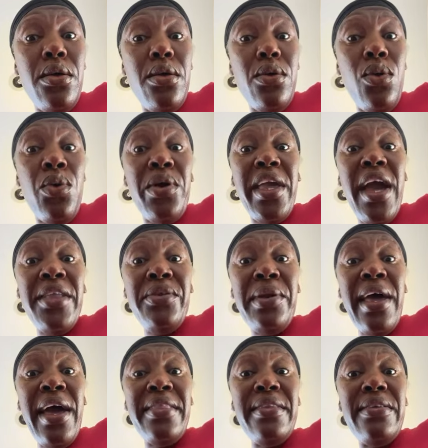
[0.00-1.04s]
Who can do
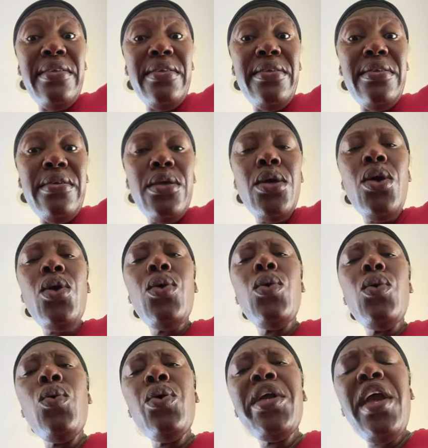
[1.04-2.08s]
that?
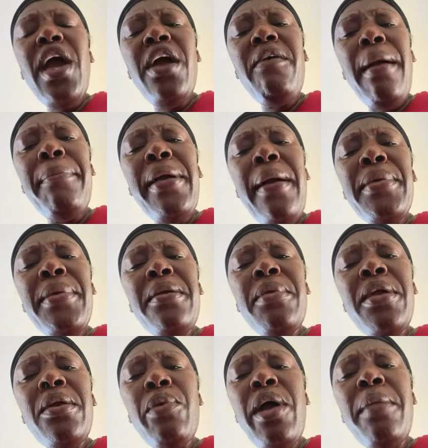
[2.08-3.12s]
Who can grab me and beat
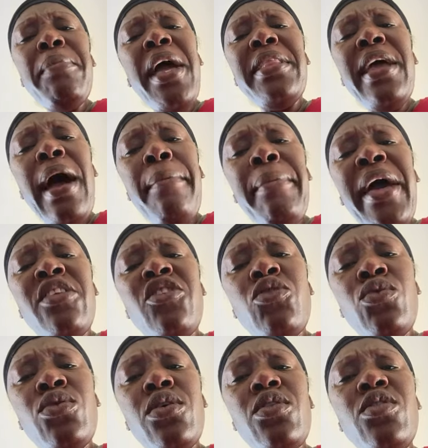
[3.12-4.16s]
me when me I talk my
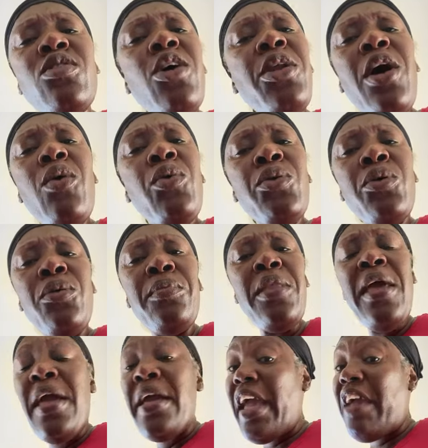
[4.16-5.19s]
truth? None of uno.
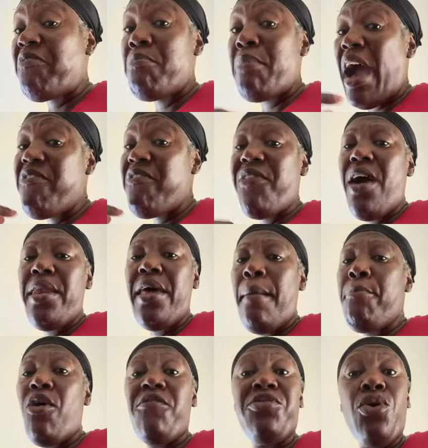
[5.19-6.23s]
Okay, if my father
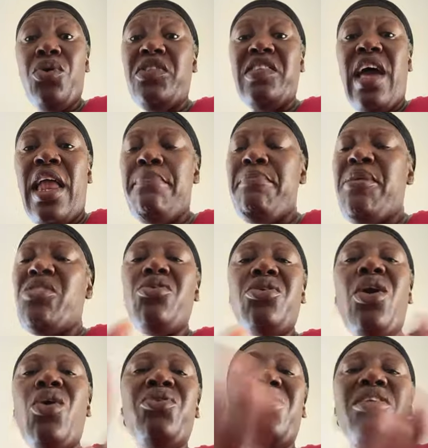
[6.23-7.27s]
above don't silence me, none of uno